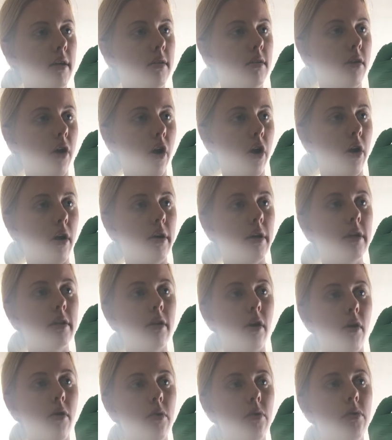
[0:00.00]
start on its
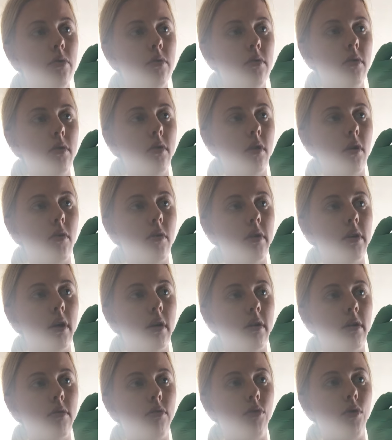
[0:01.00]
own so it
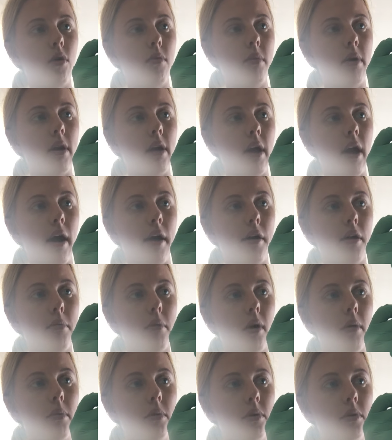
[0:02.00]
doesn't form any air
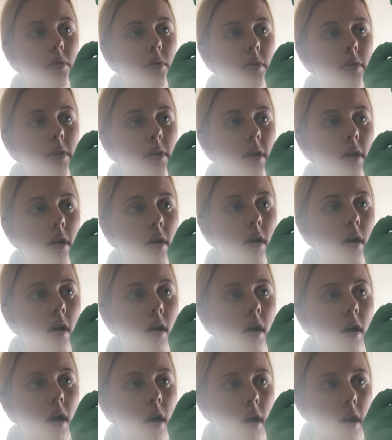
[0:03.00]
bubbles.
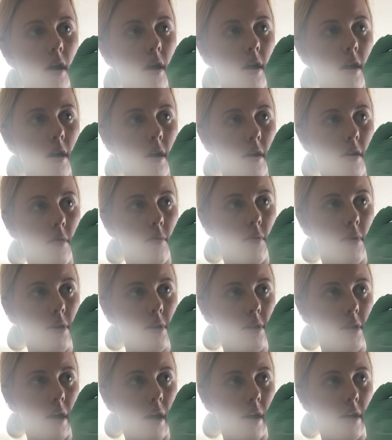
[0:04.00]
And
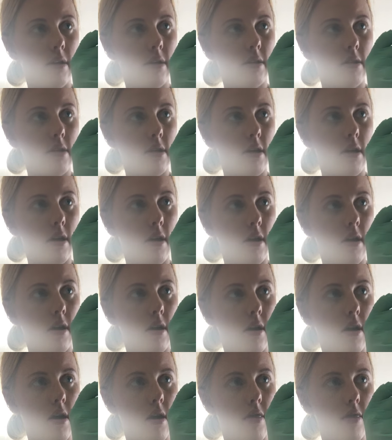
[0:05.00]
once I
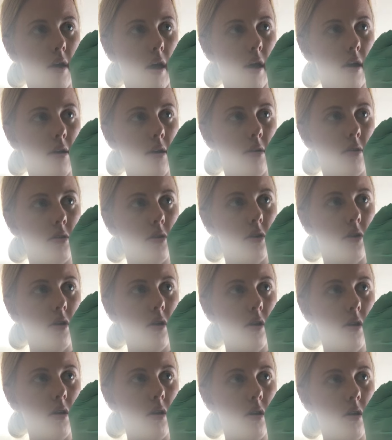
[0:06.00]
see that it's
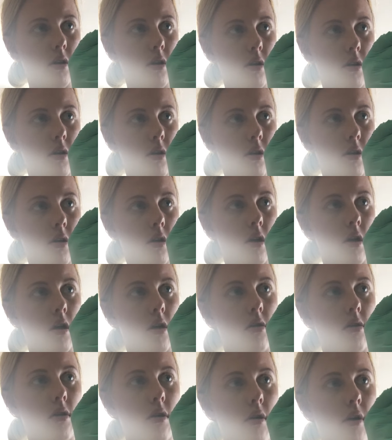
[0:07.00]
good,
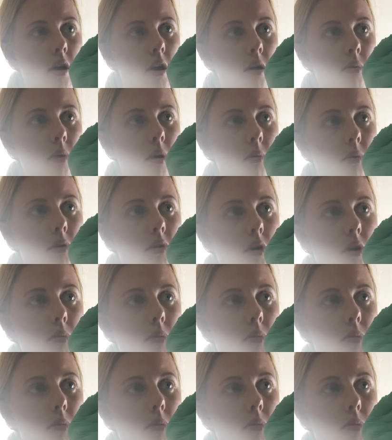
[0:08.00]
no air bubbles are